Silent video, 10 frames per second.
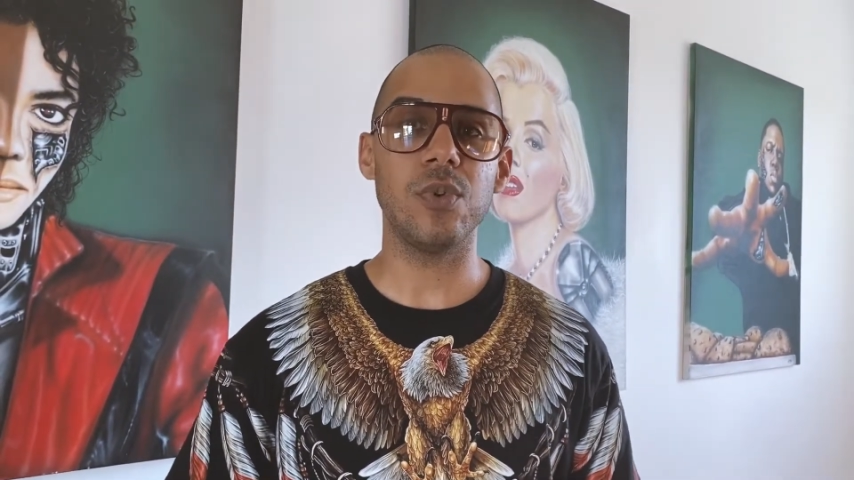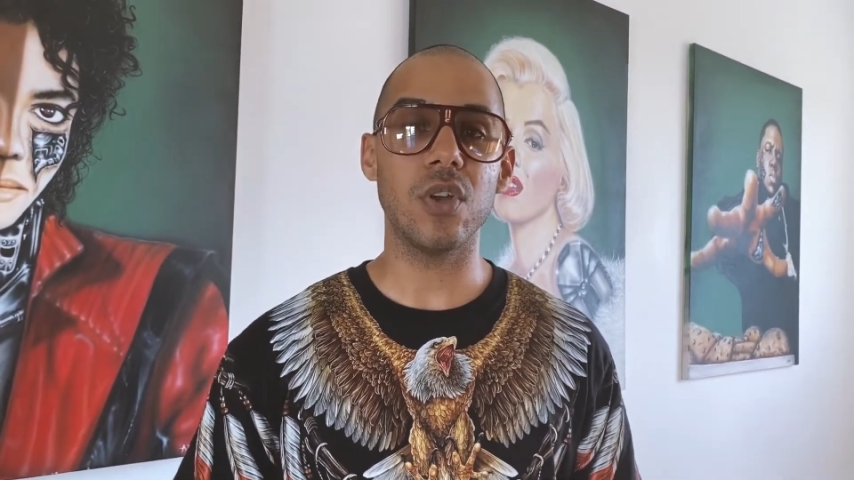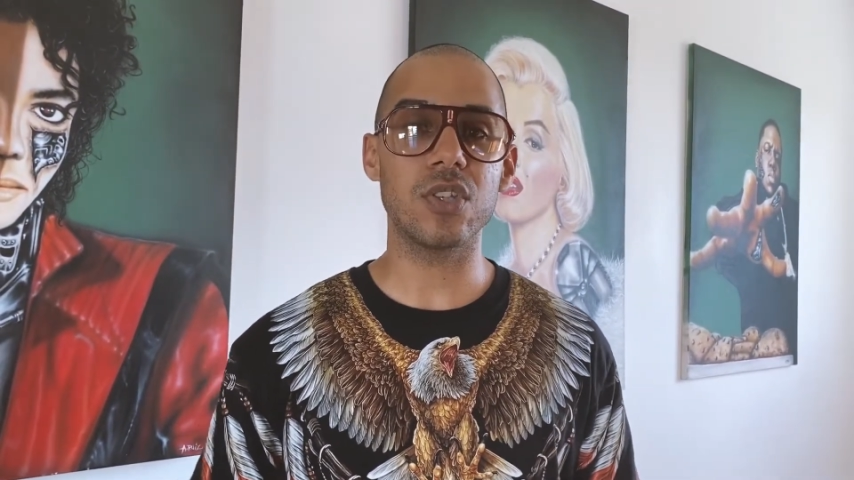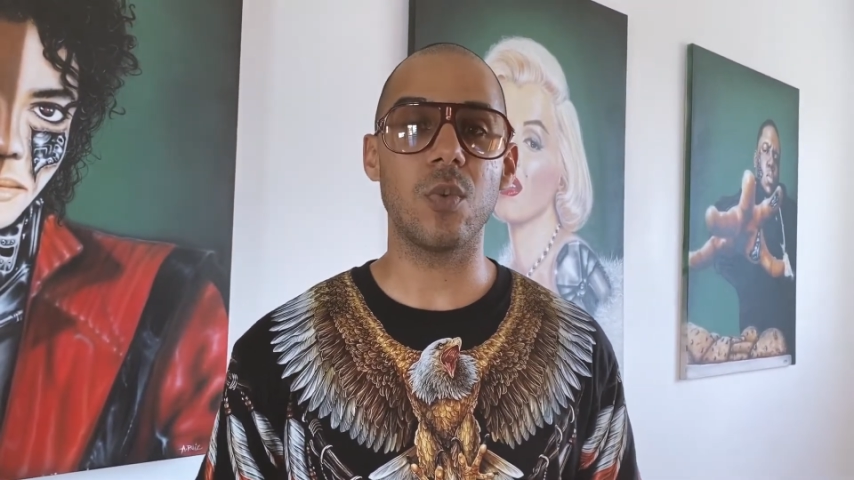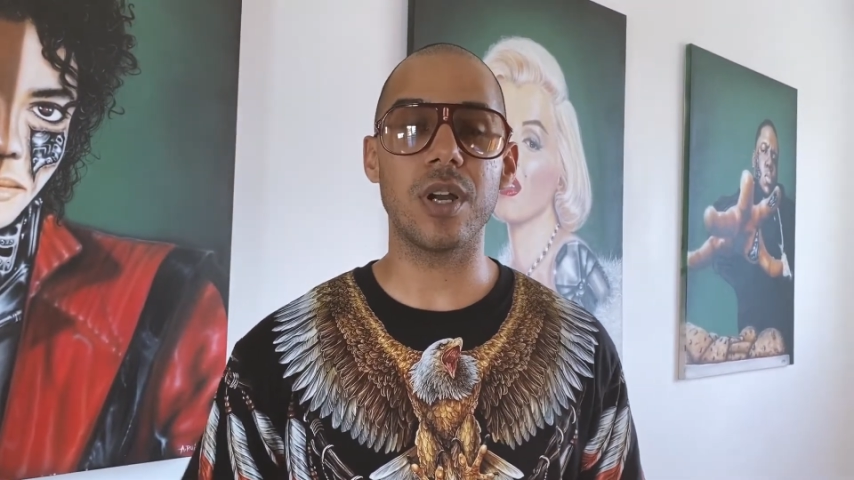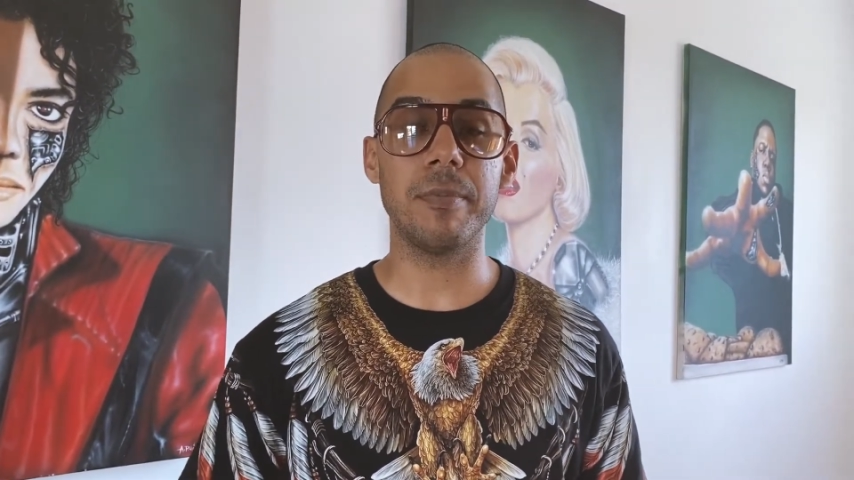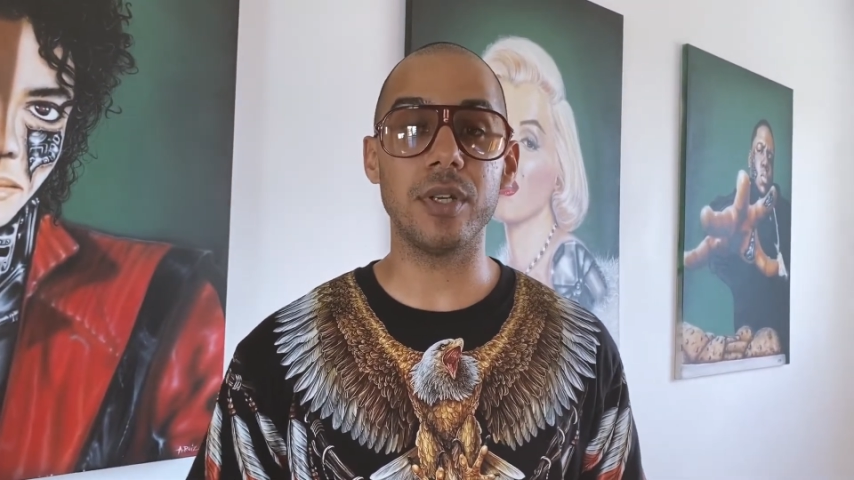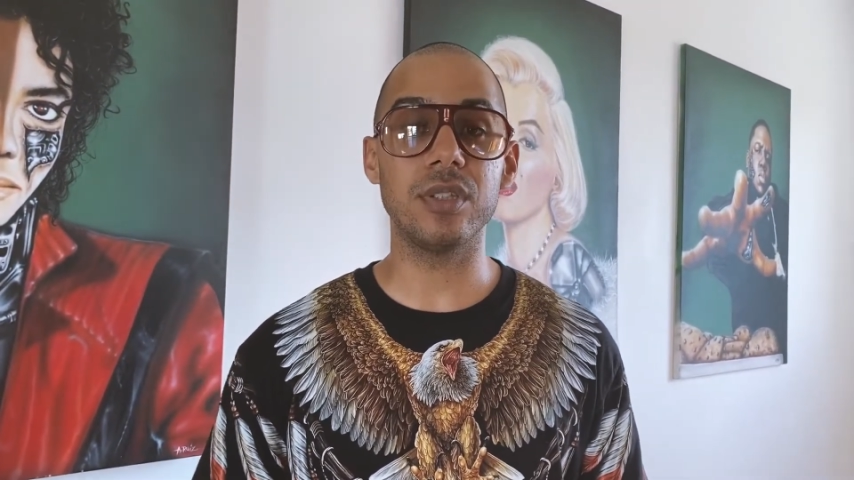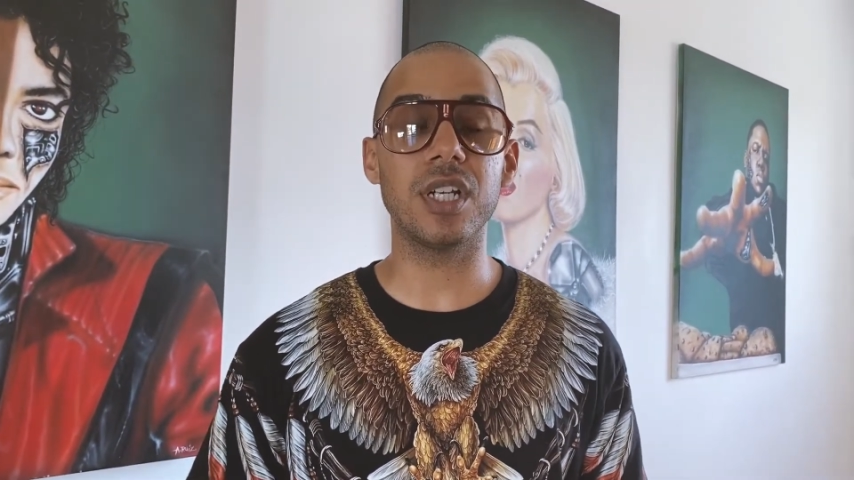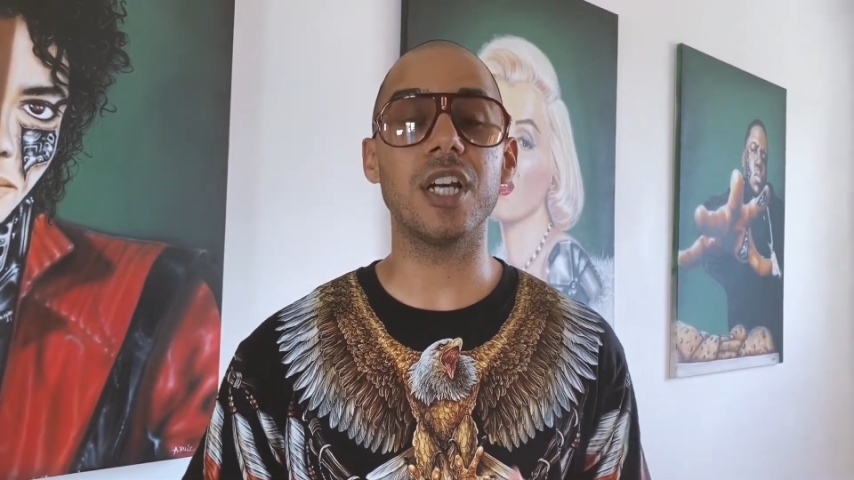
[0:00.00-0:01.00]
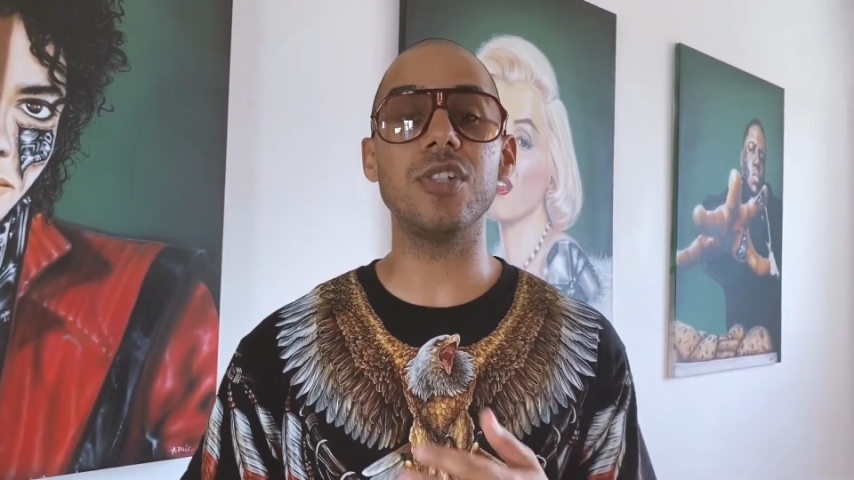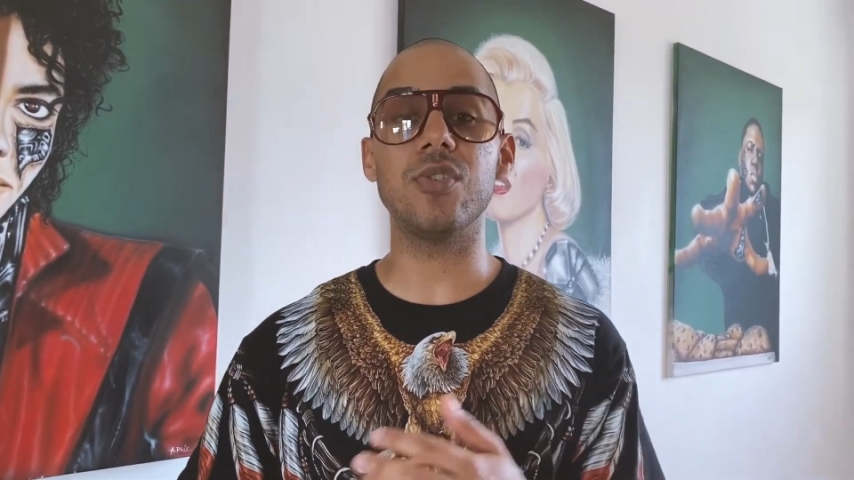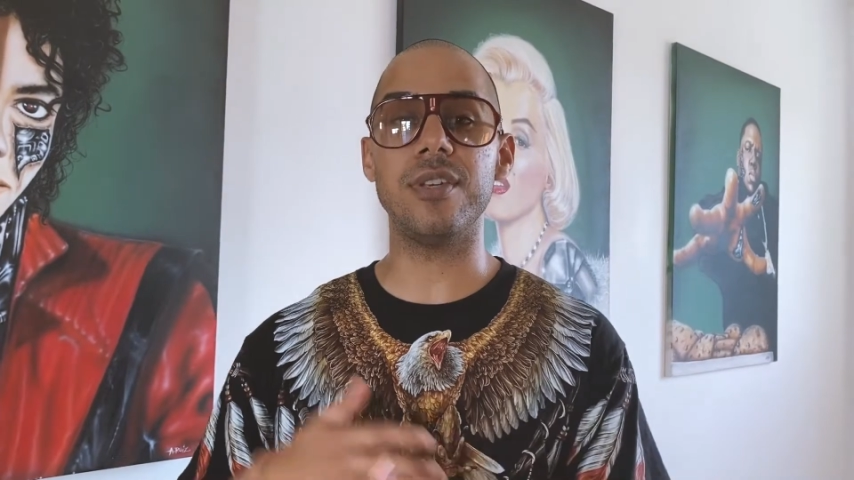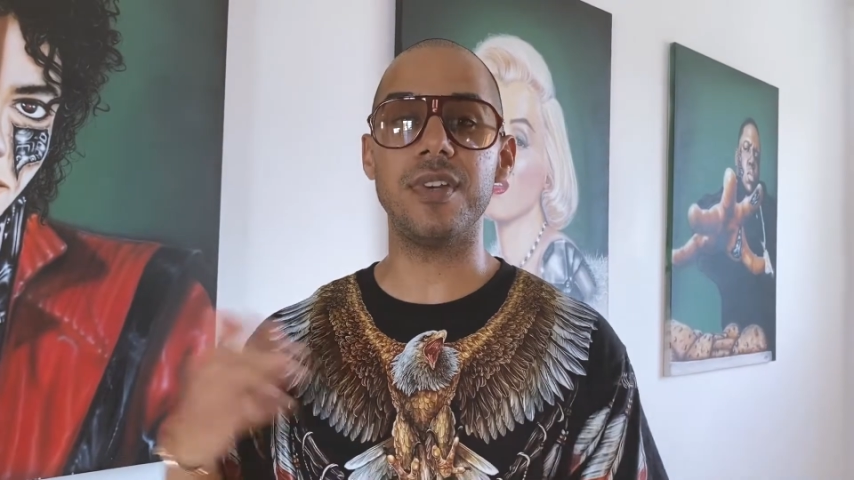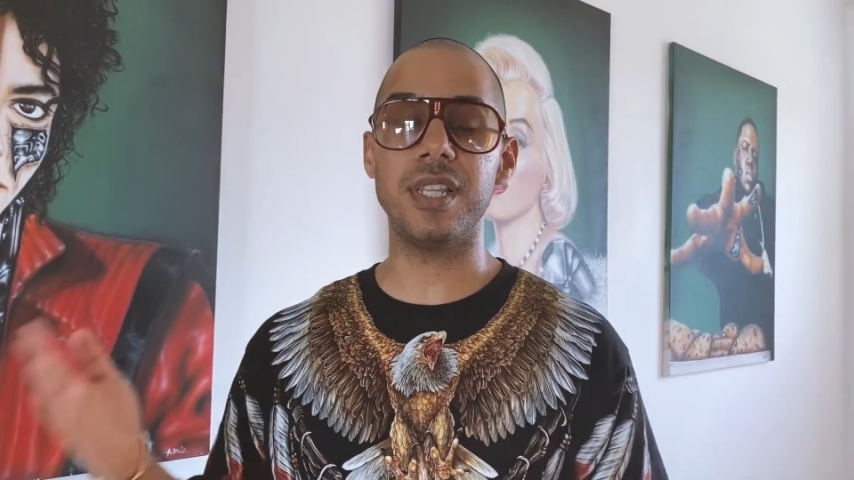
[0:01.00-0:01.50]
we also want to build a
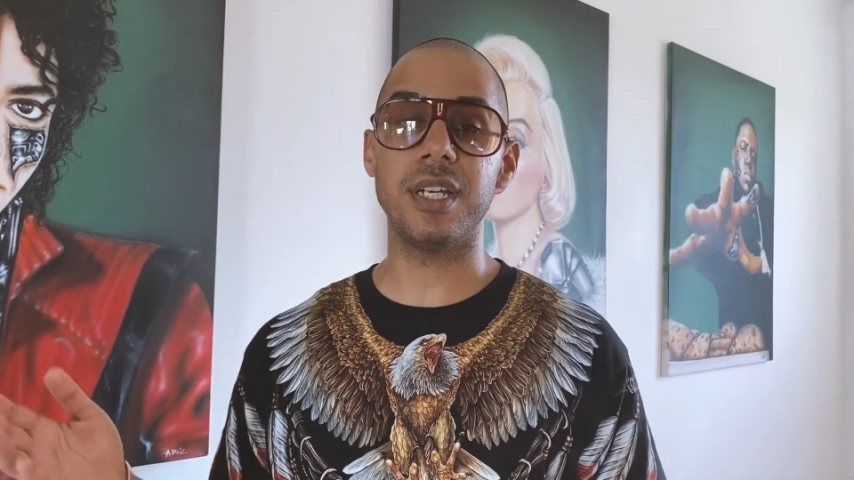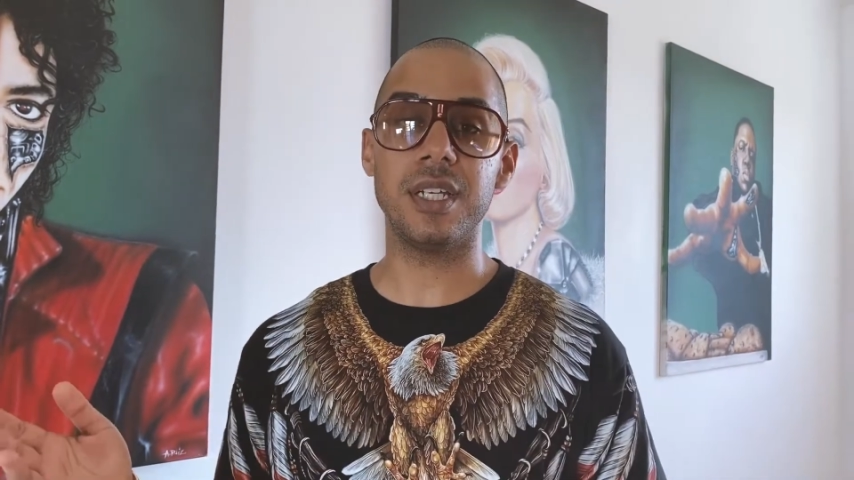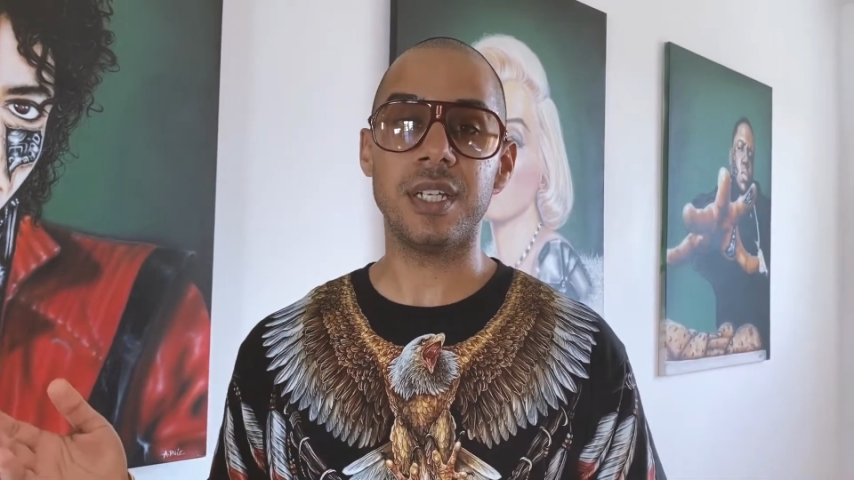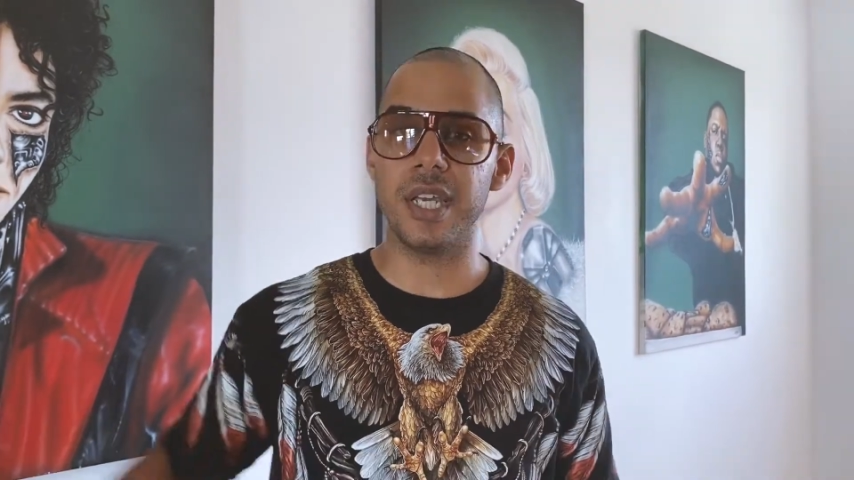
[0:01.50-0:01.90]
country villa